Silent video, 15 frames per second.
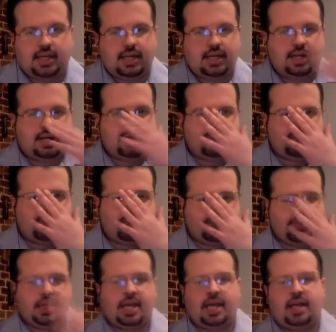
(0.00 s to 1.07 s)

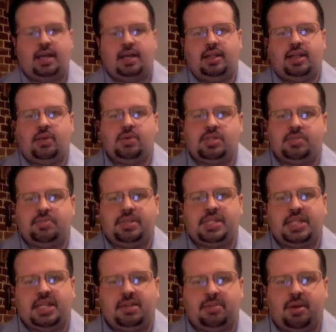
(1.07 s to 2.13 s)
And there was a
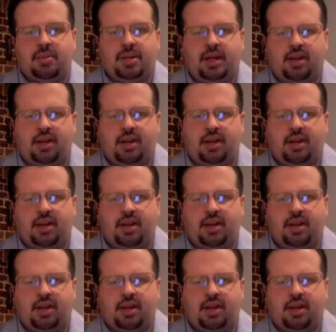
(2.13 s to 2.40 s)
particular moment,